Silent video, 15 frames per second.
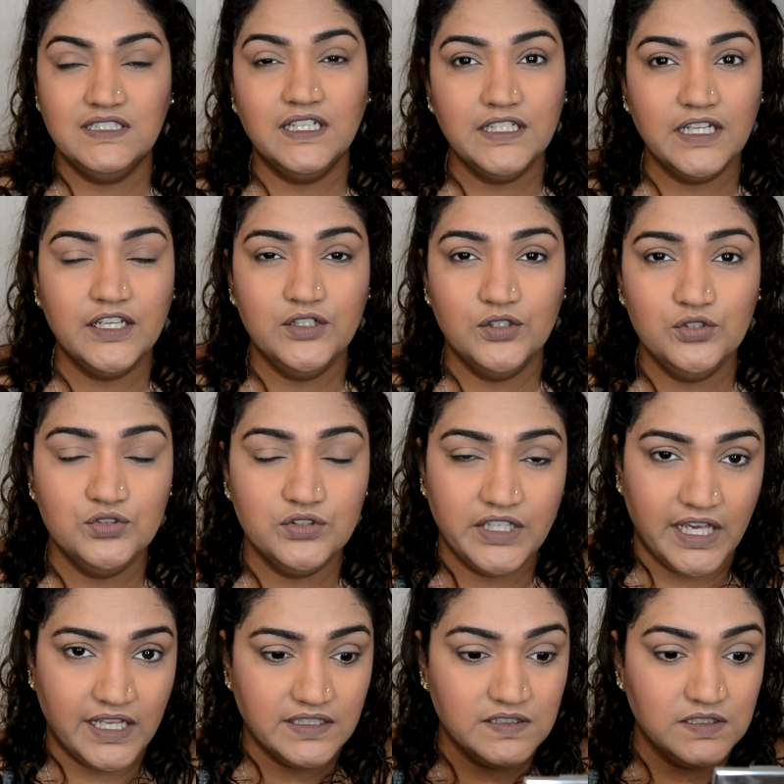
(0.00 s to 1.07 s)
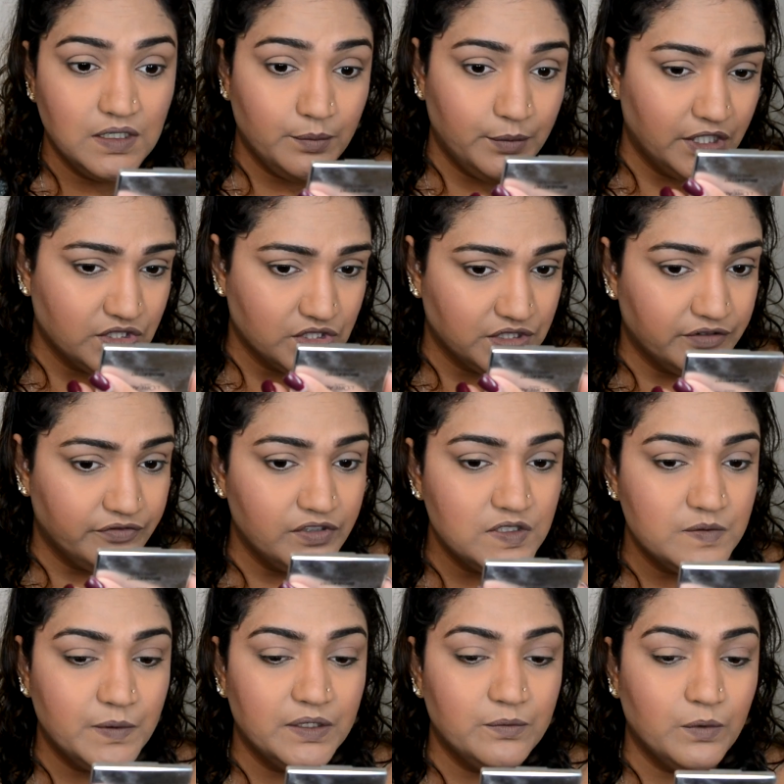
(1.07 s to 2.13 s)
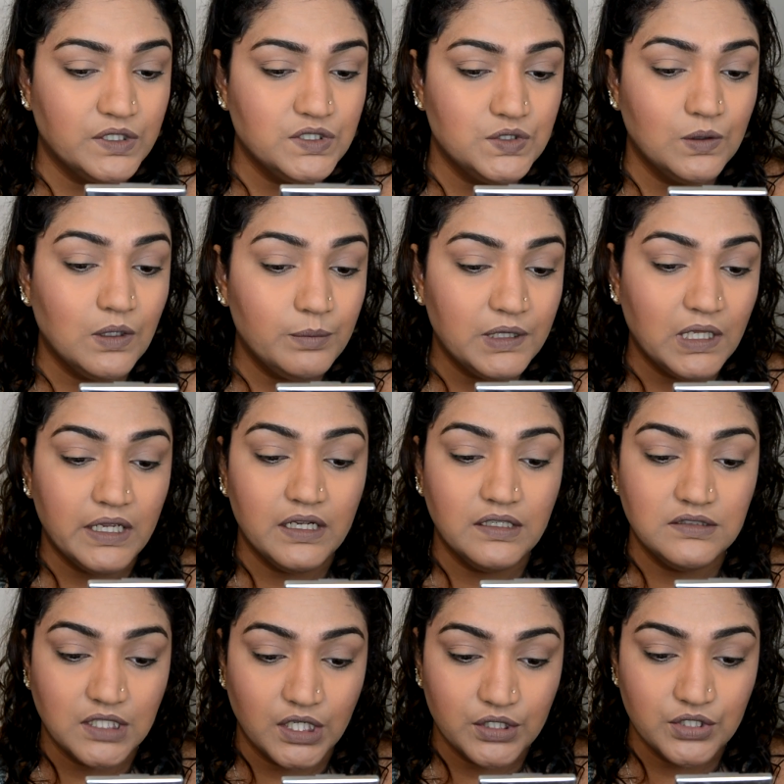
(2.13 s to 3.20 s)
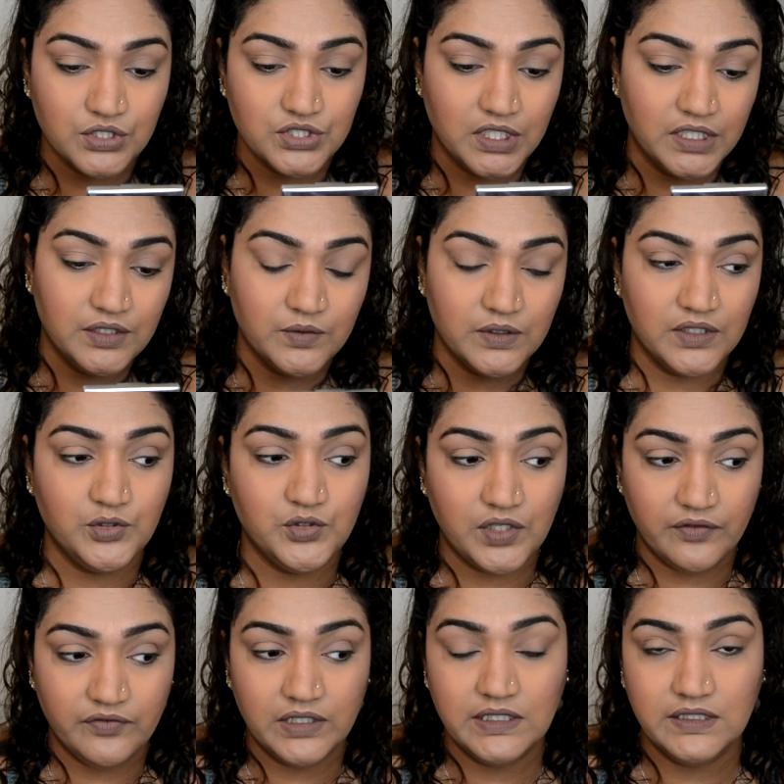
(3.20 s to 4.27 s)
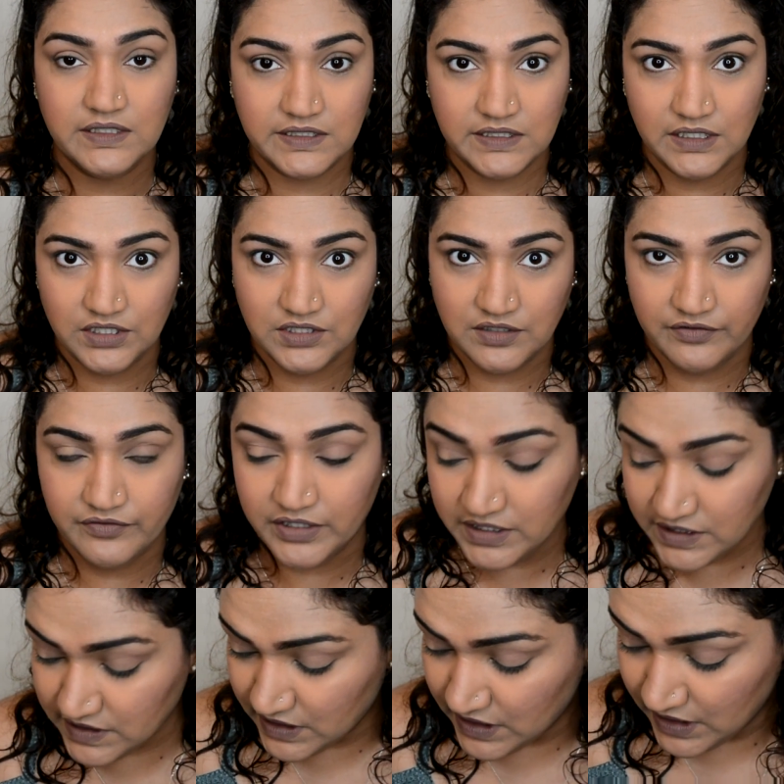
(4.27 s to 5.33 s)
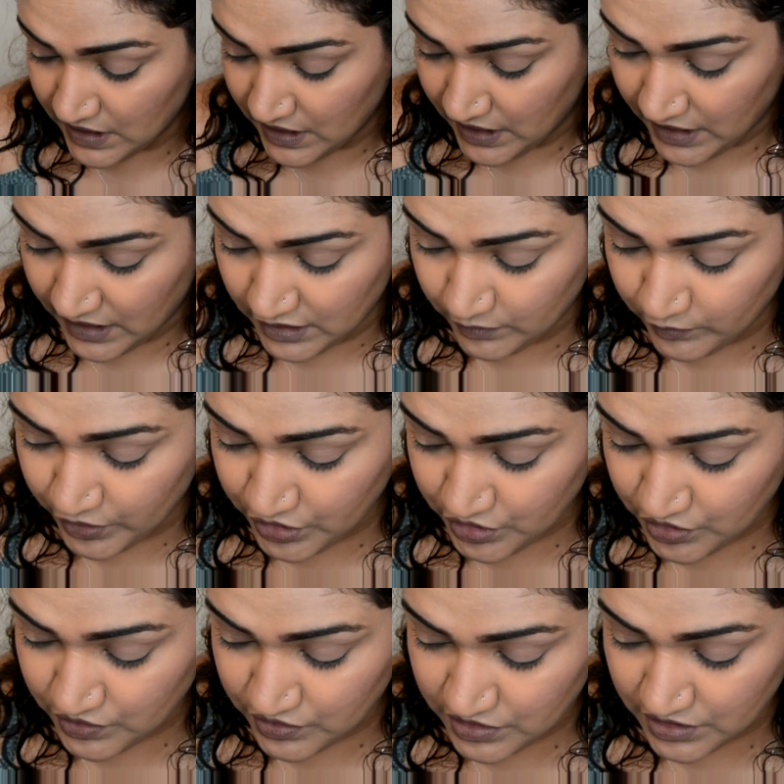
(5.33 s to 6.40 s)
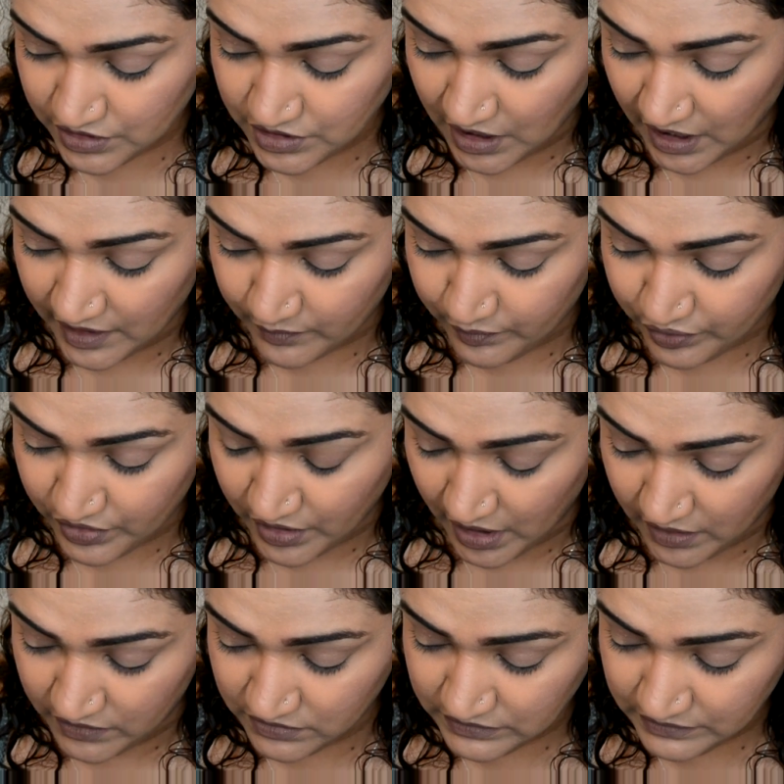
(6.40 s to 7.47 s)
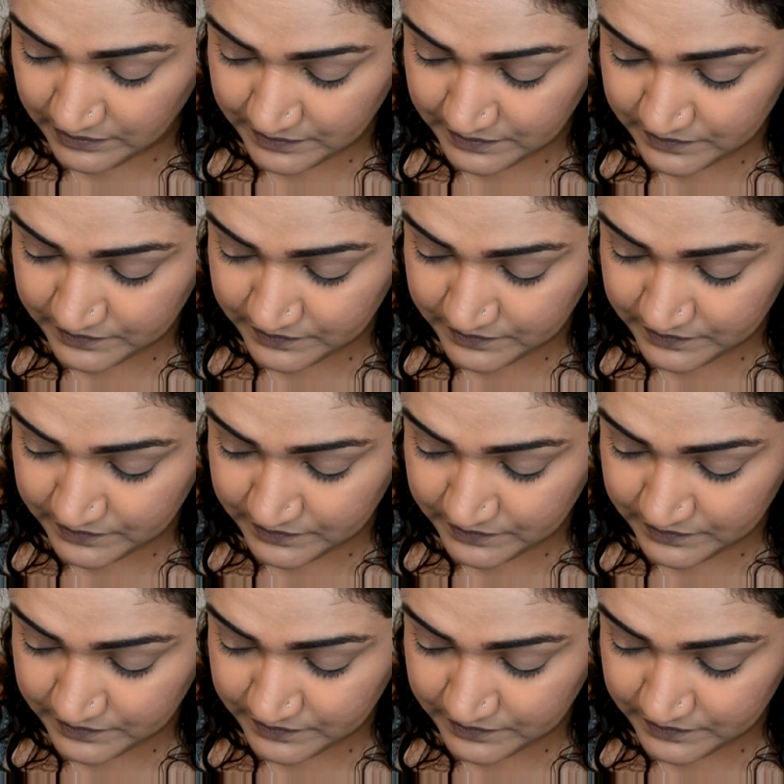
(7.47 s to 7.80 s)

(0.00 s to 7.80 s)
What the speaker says: that I know you can't see a major difference, but once you apply a darker shade, you can definitely see a difference. Now I'm going to use the dark brown.